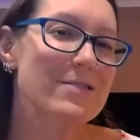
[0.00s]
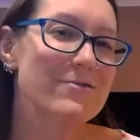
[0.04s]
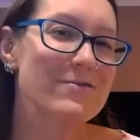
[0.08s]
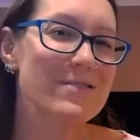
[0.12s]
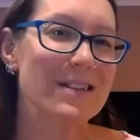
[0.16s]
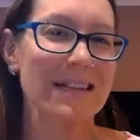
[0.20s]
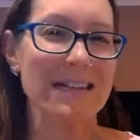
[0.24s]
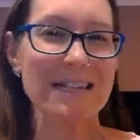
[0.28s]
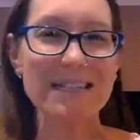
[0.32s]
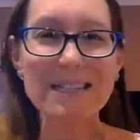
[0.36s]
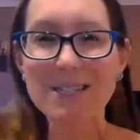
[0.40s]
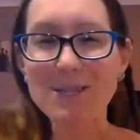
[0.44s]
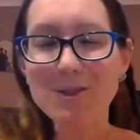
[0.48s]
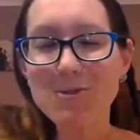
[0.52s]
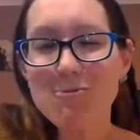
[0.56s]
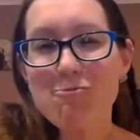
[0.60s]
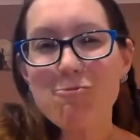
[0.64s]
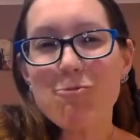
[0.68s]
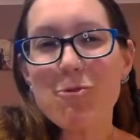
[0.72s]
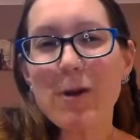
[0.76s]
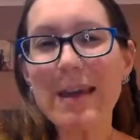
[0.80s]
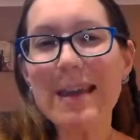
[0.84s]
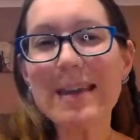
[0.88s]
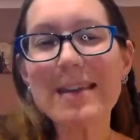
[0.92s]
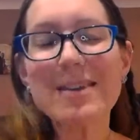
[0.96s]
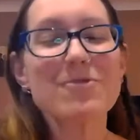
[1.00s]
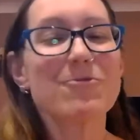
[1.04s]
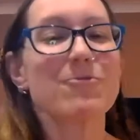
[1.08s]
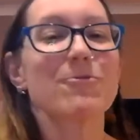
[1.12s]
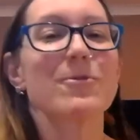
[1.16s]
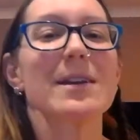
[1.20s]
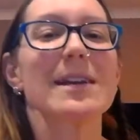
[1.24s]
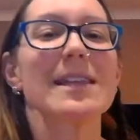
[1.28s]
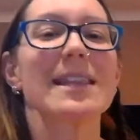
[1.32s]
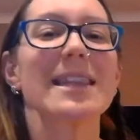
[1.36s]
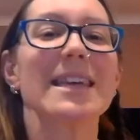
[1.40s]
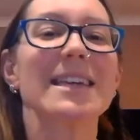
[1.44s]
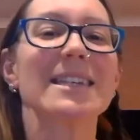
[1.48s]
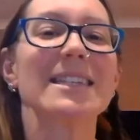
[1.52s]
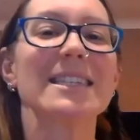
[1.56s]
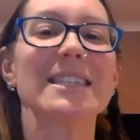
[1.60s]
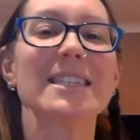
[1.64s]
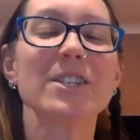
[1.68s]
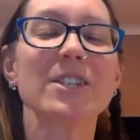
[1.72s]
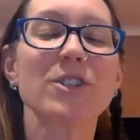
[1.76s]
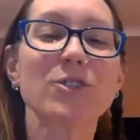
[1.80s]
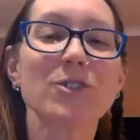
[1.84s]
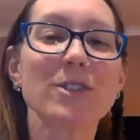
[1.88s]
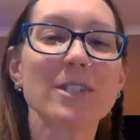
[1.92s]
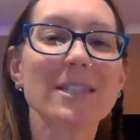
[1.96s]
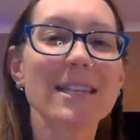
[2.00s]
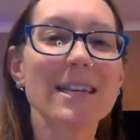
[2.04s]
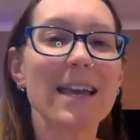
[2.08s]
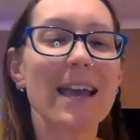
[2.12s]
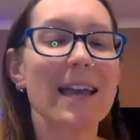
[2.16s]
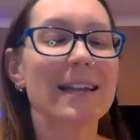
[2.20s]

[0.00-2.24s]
really sweet, really citrusy.